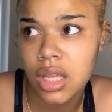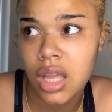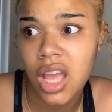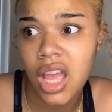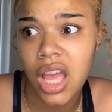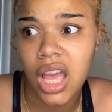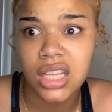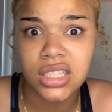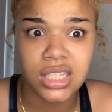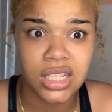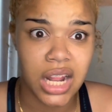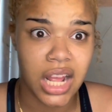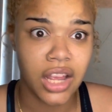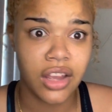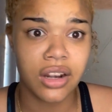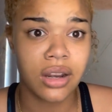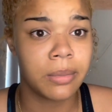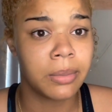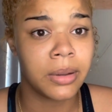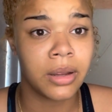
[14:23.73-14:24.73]
I said, I
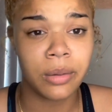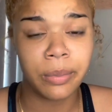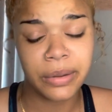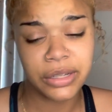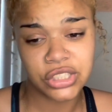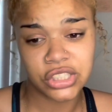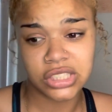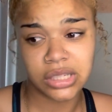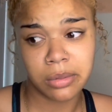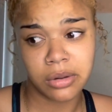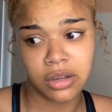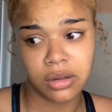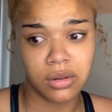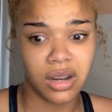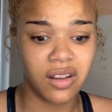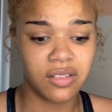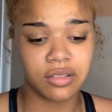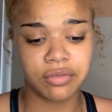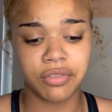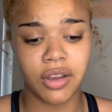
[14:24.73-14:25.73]
couldn't be your bitch because I'm going to do
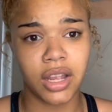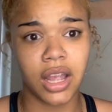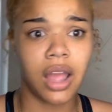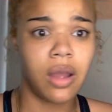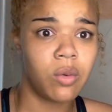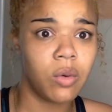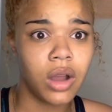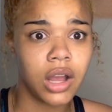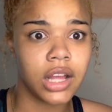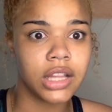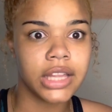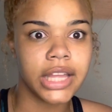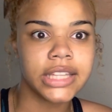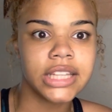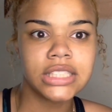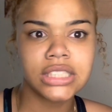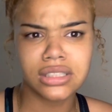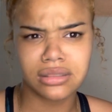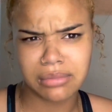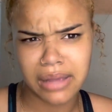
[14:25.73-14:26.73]
whatever the fuck I want. Like,
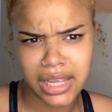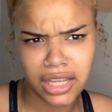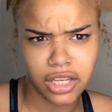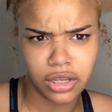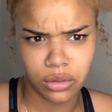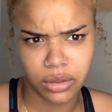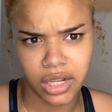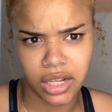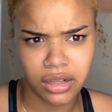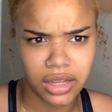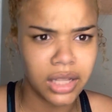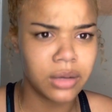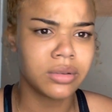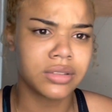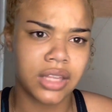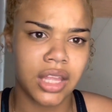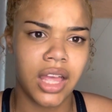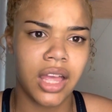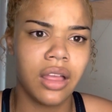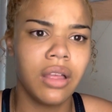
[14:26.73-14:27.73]
this is my cootie. What
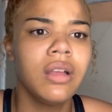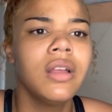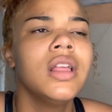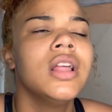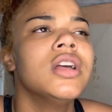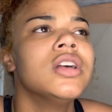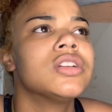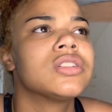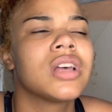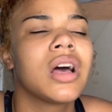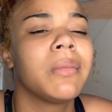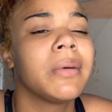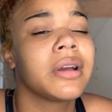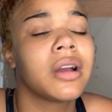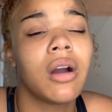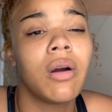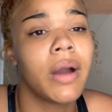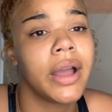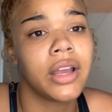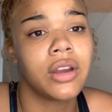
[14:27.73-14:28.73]
the hell? So I'm like,
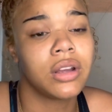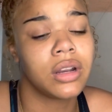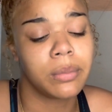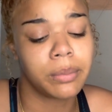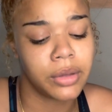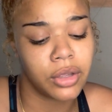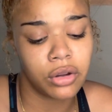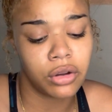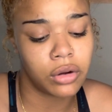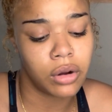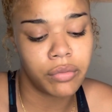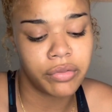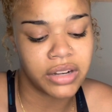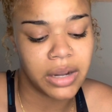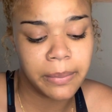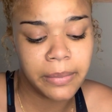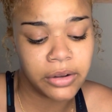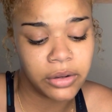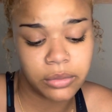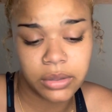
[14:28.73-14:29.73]
oh, I couldn't be your girlfriend. I'm
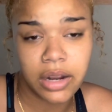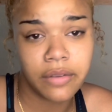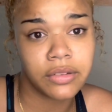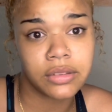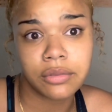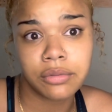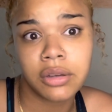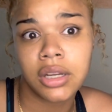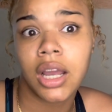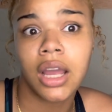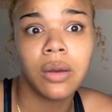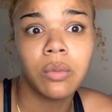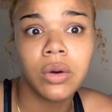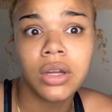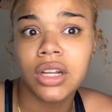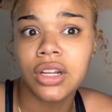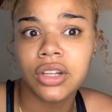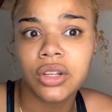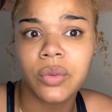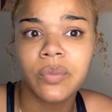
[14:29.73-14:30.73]
going to do whatever the fuck I want
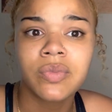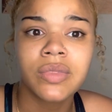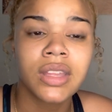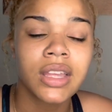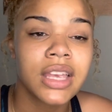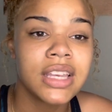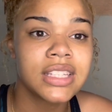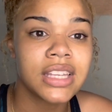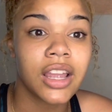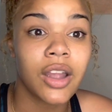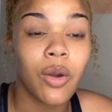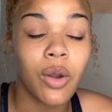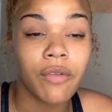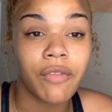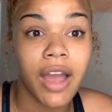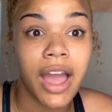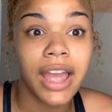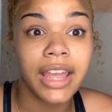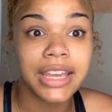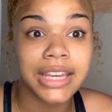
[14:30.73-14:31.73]
to do. He's like, oh, if
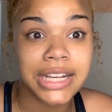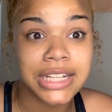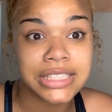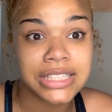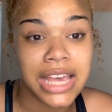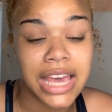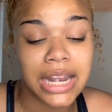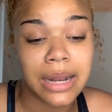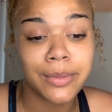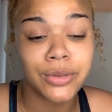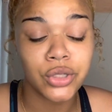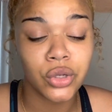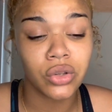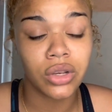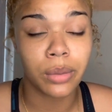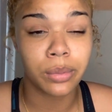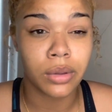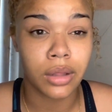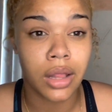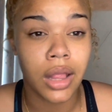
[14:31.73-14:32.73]
I get inside, I'm shooting
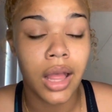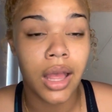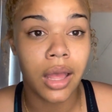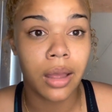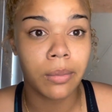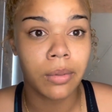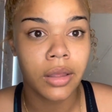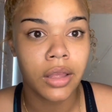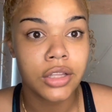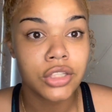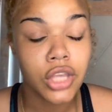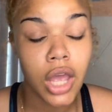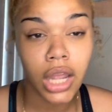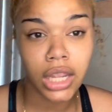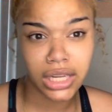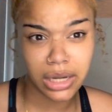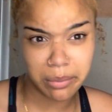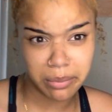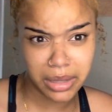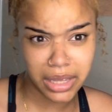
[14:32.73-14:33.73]
up the club.
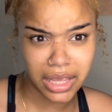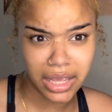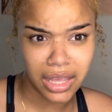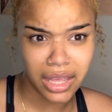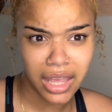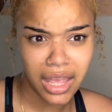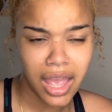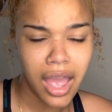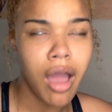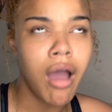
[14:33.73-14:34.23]
Talking to me.